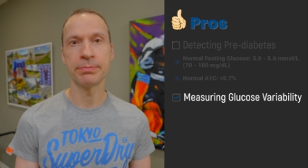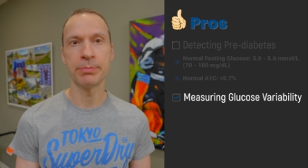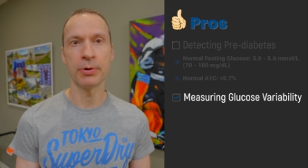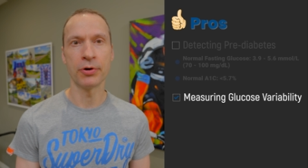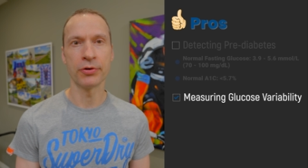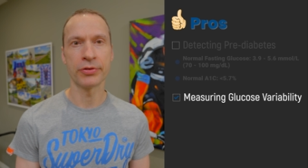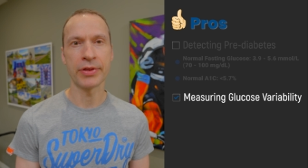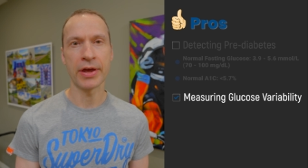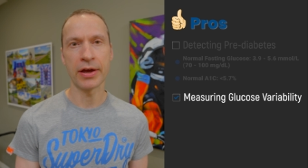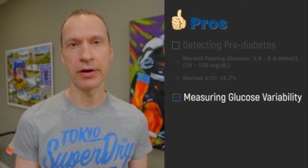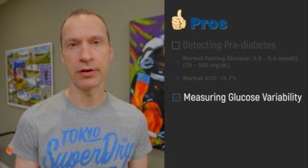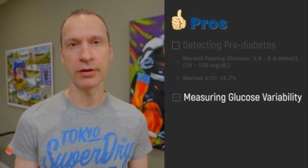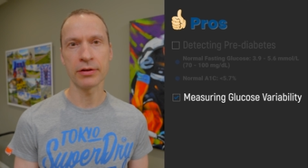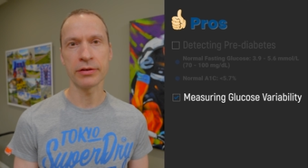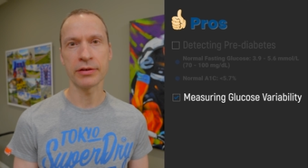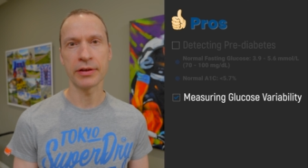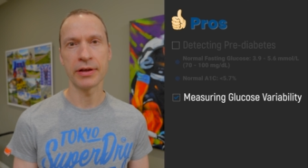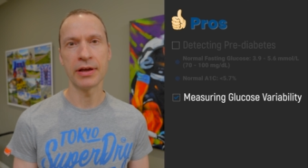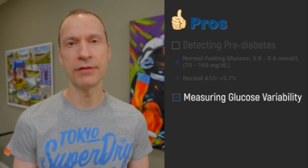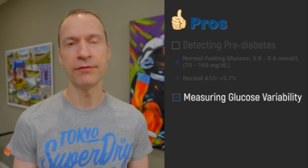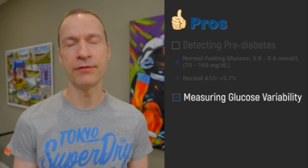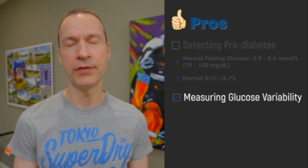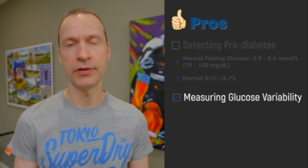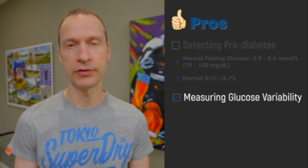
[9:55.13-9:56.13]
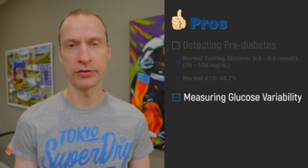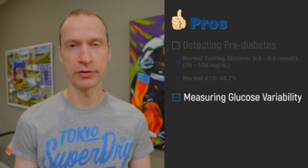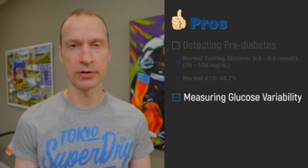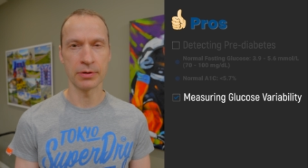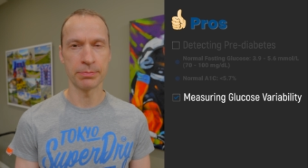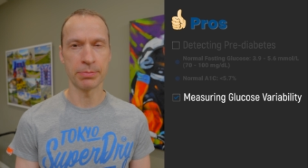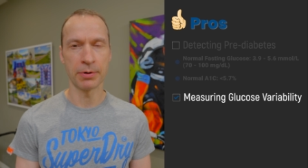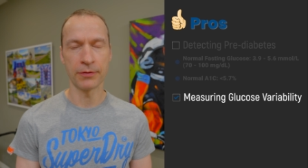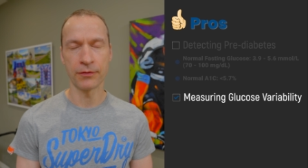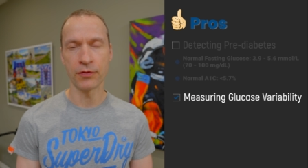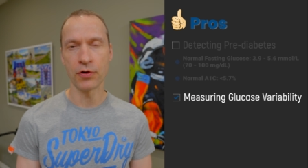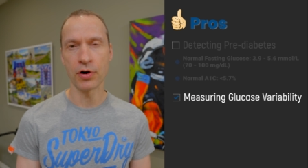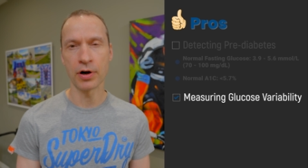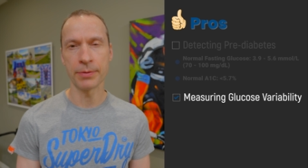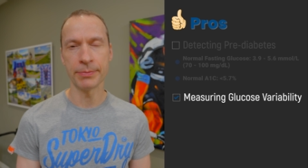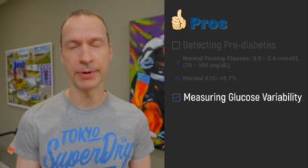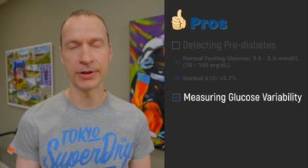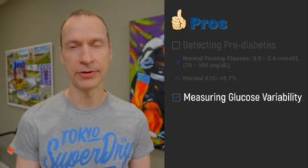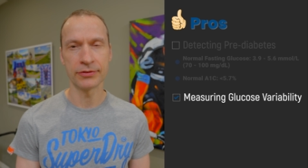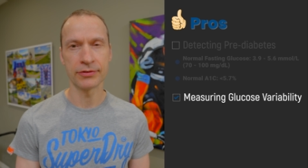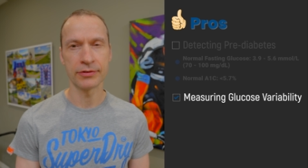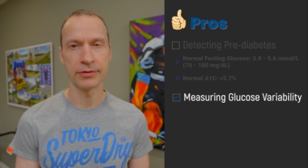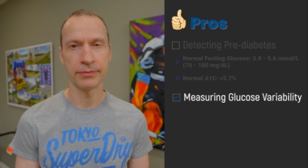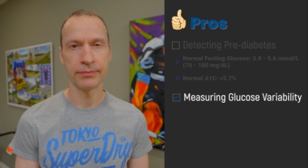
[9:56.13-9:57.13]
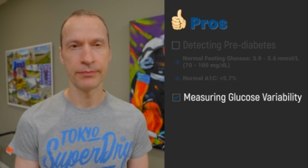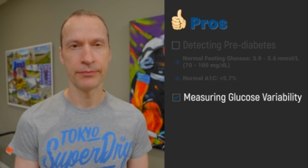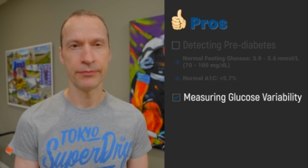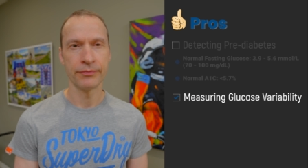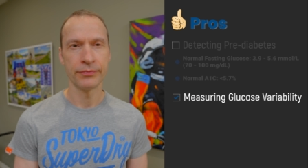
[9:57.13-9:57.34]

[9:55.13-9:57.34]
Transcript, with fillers: both health and physical performance.